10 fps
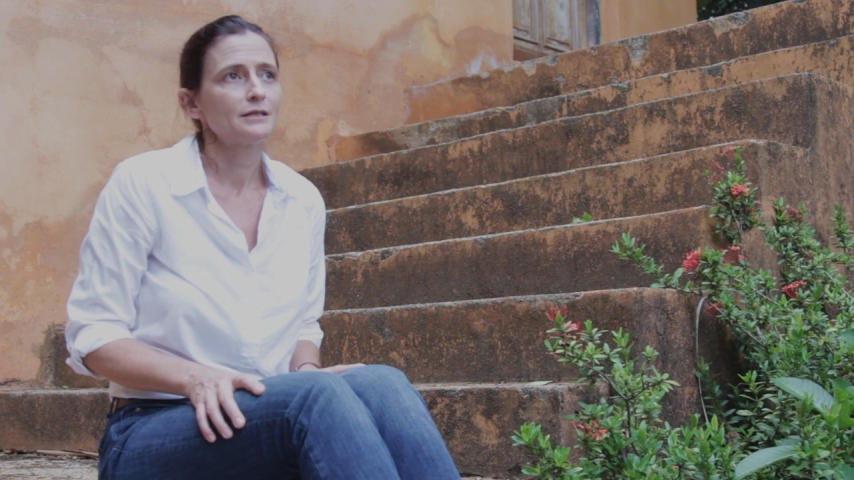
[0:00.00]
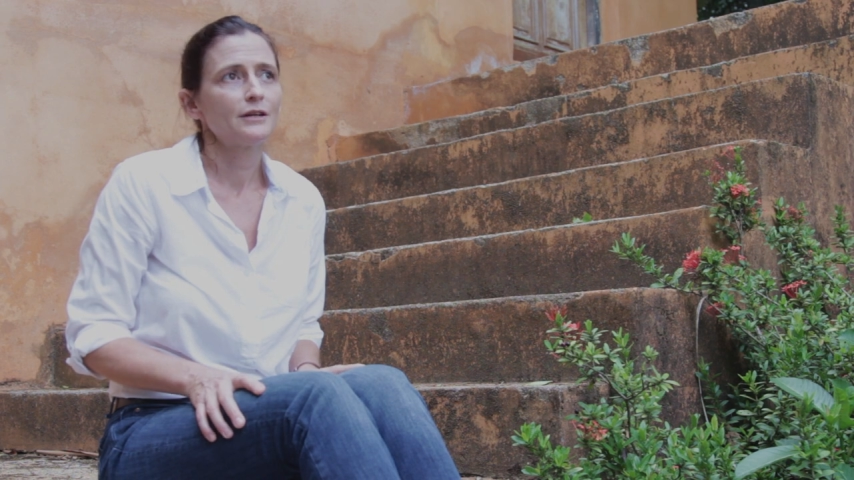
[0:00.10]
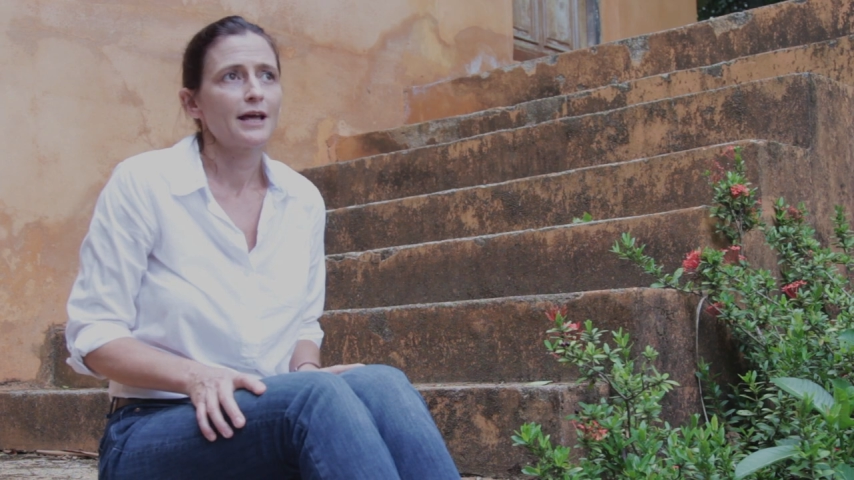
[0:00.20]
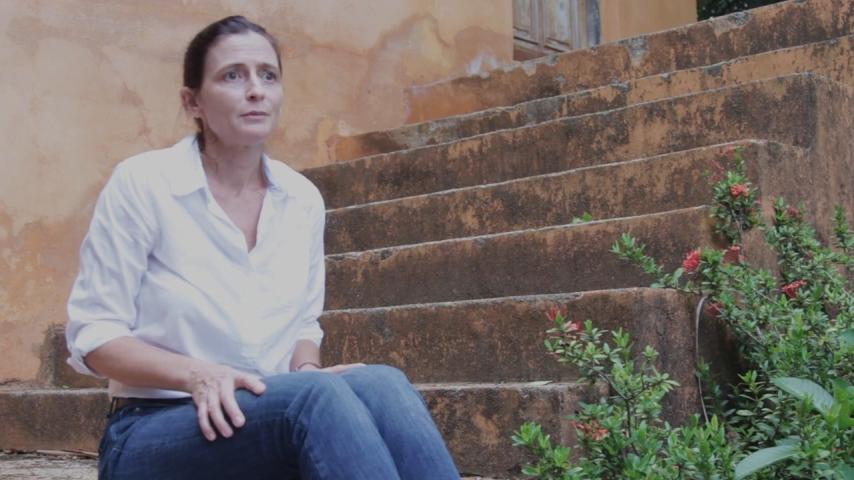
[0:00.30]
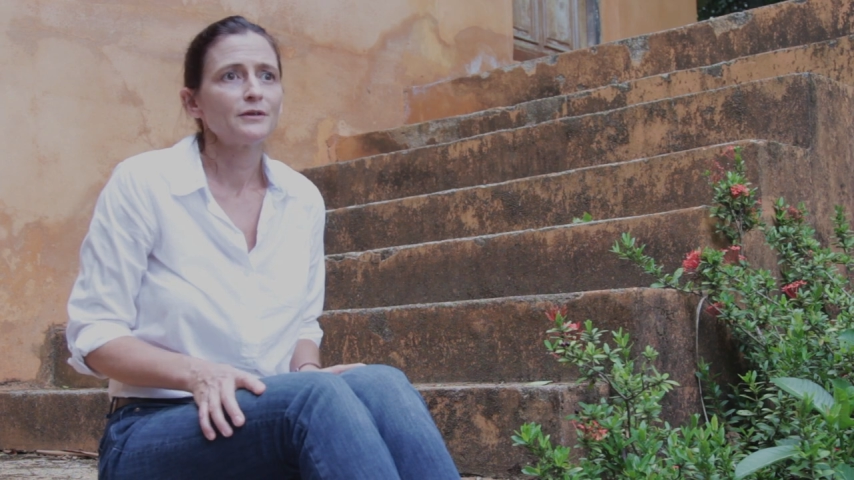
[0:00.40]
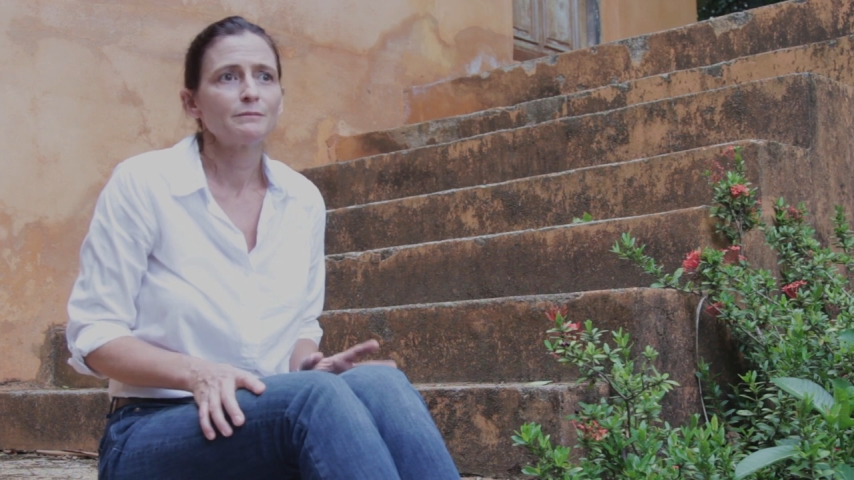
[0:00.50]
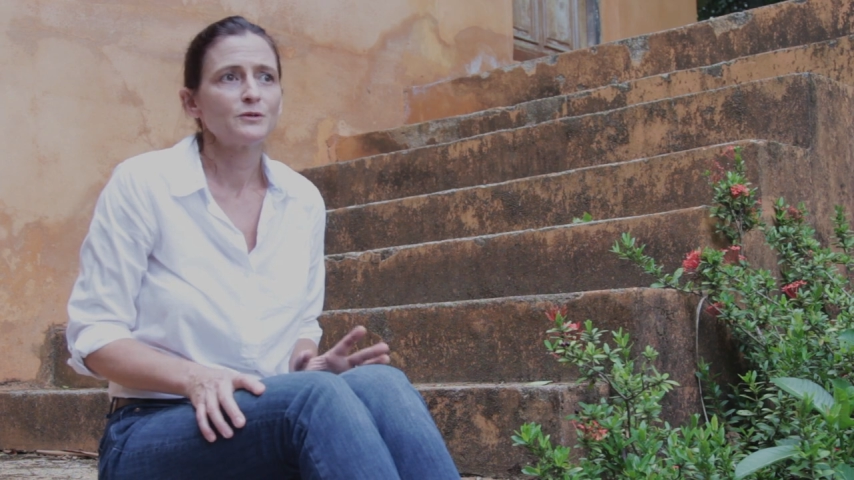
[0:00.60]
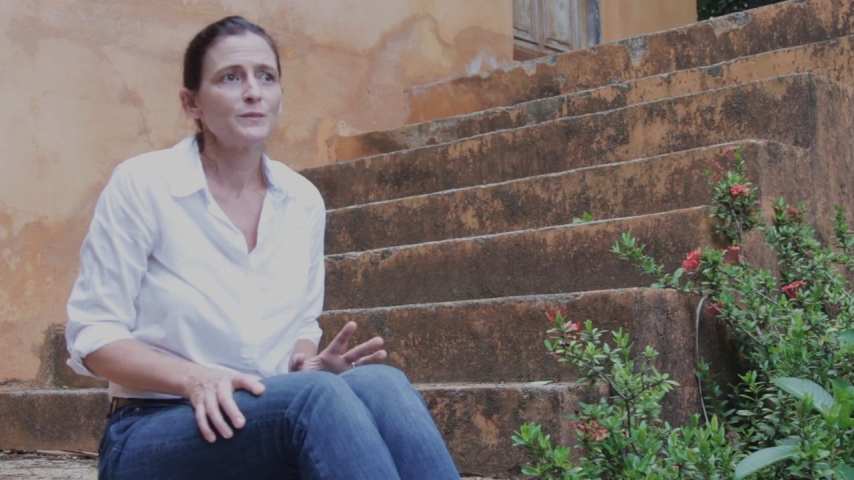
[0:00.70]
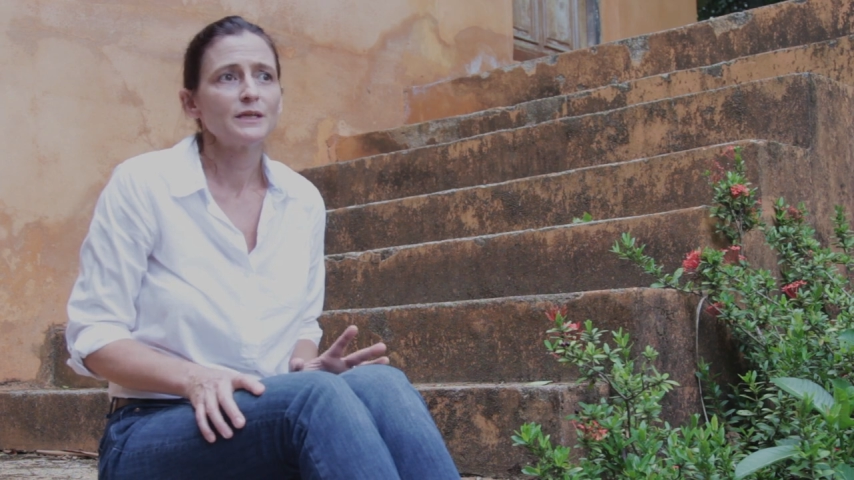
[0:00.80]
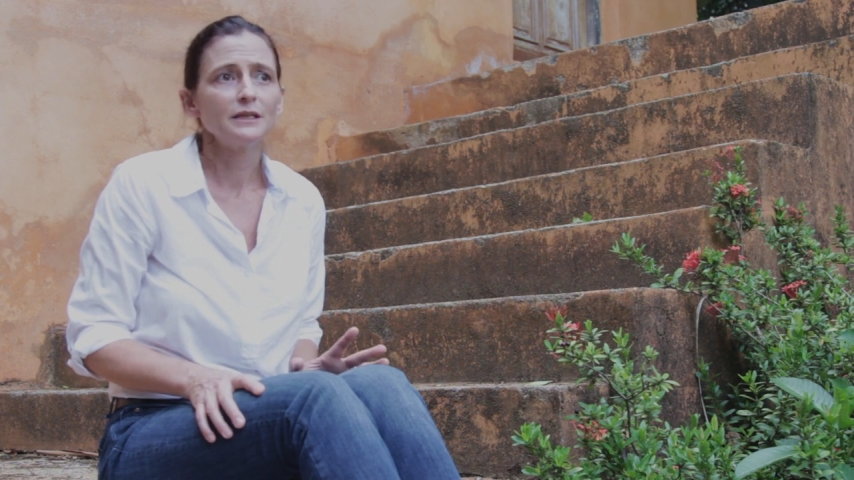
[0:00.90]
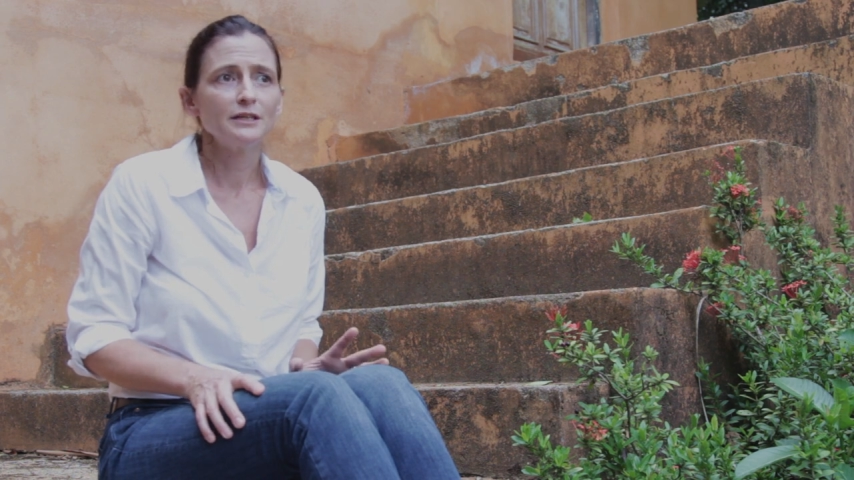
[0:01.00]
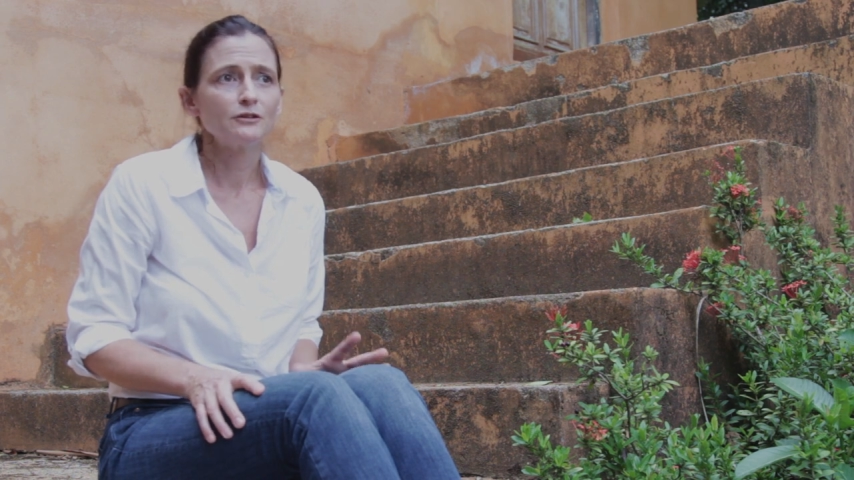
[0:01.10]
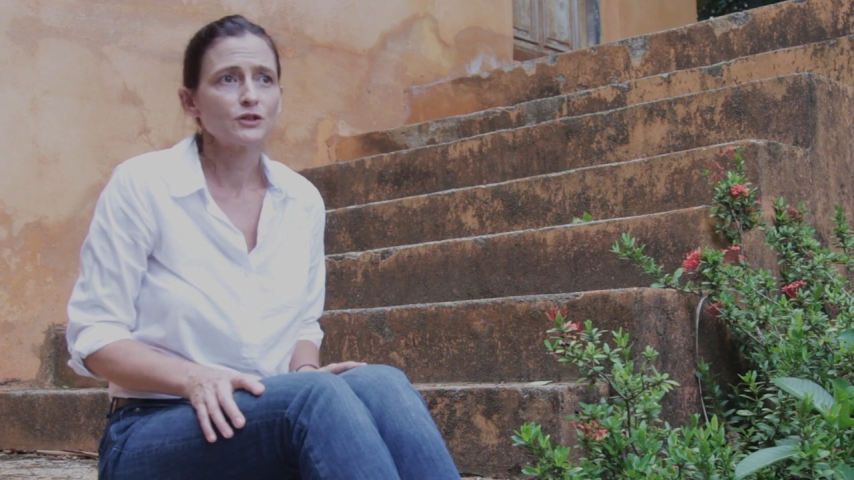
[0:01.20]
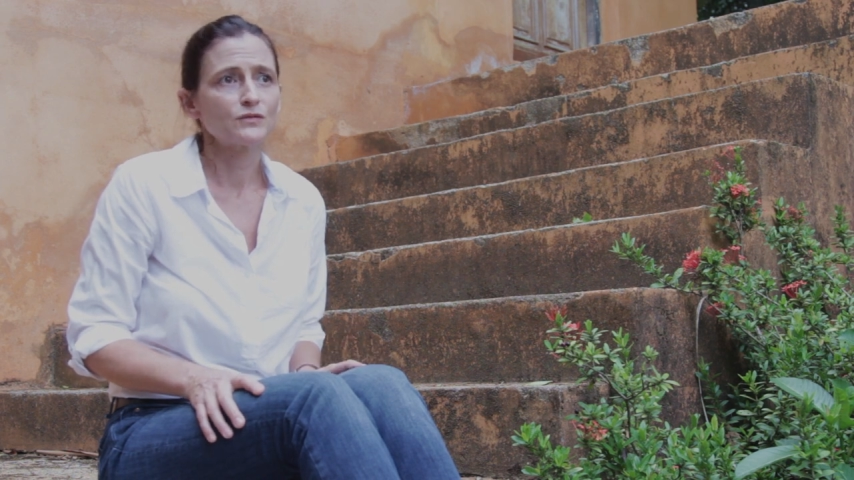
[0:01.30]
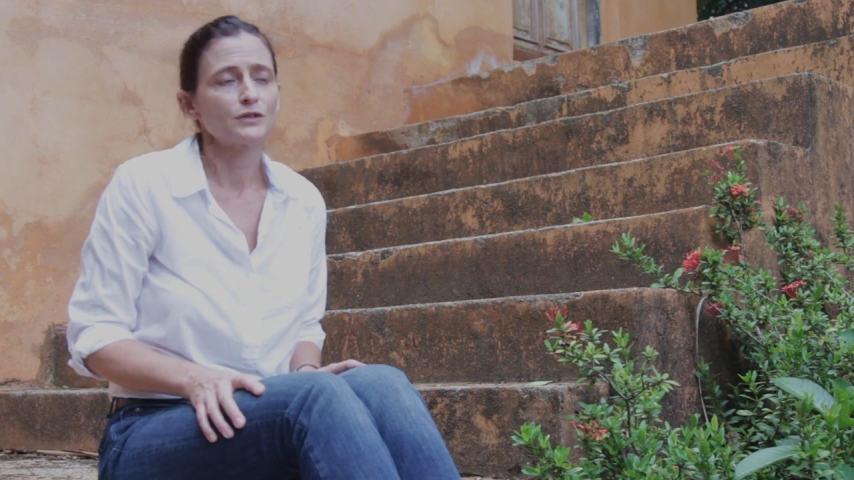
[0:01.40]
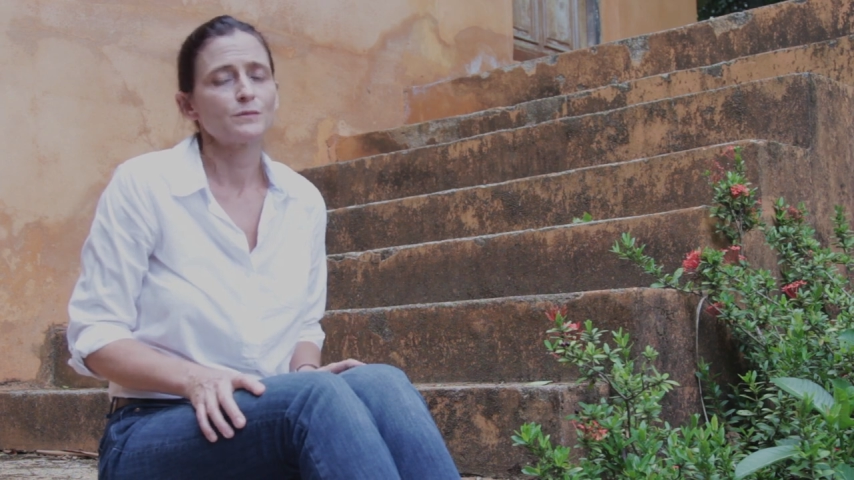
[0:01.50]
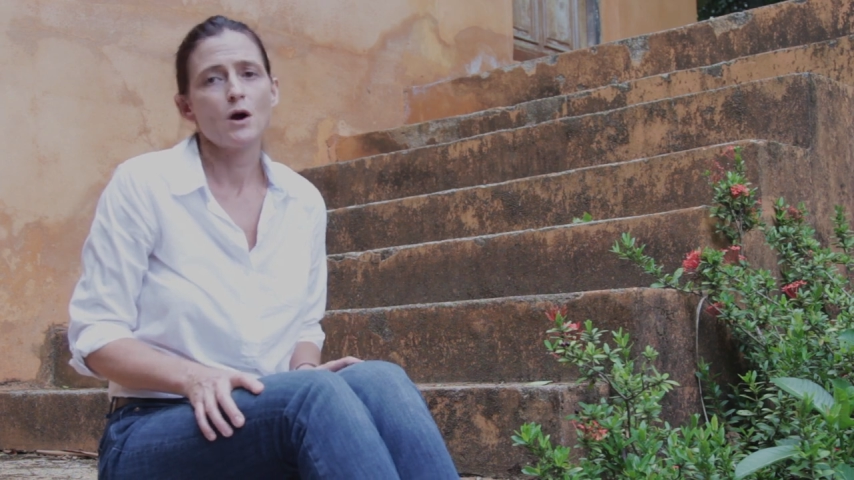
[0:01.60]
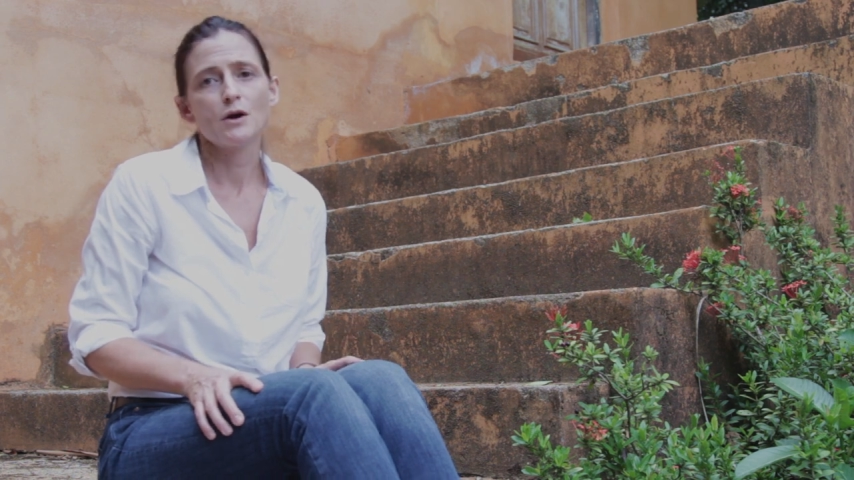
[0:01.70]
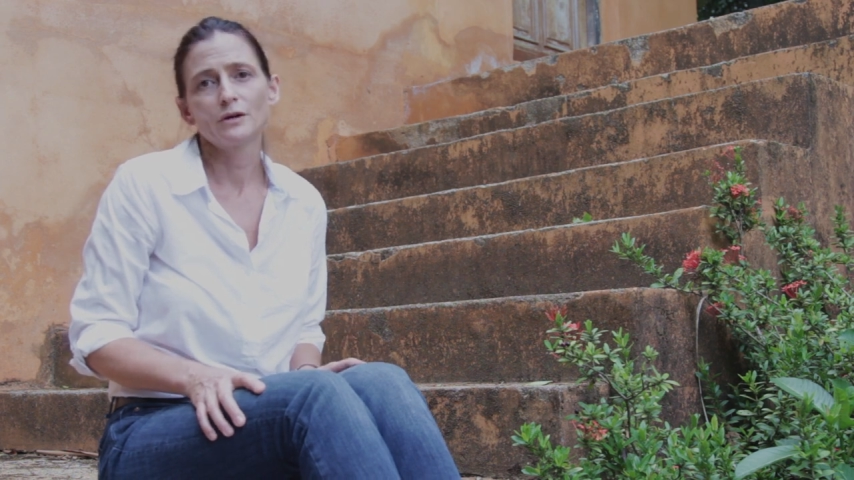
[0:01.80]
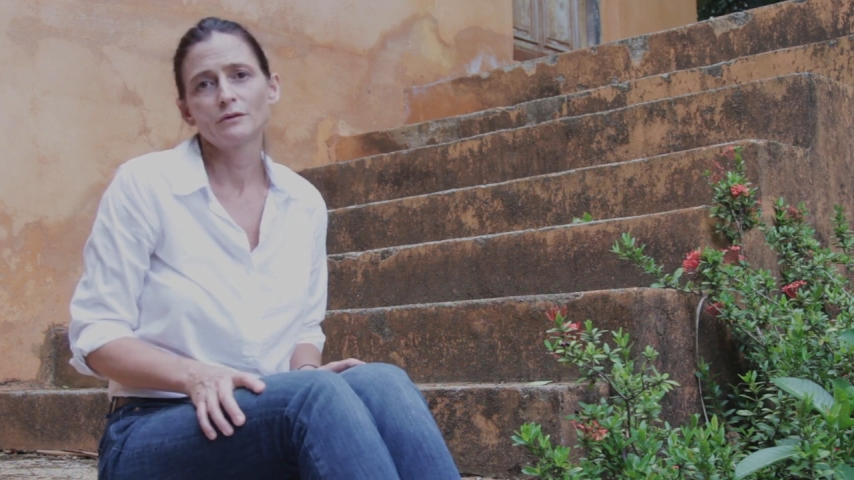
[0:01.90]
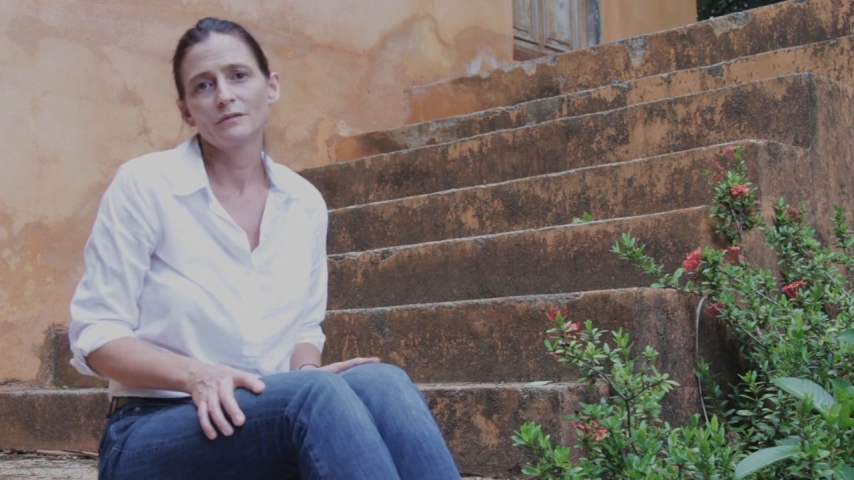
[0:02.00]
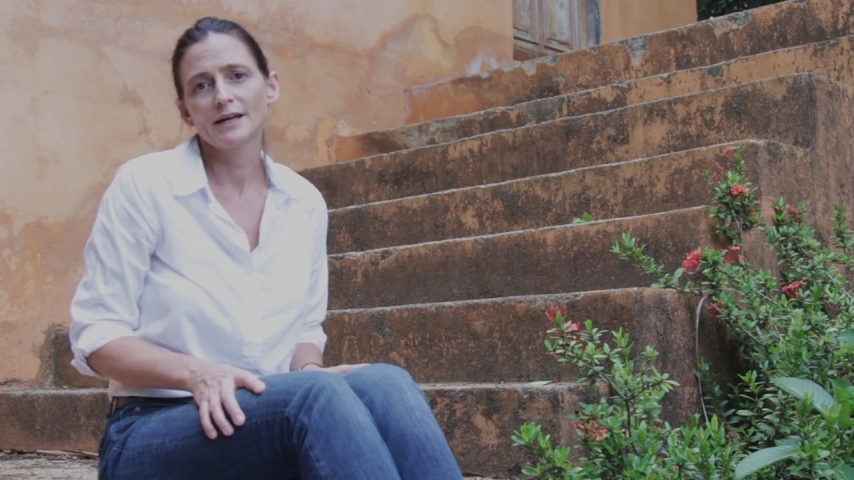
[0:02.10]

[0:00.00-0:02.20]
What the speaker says: to enable them to be the leaders for tomorrow.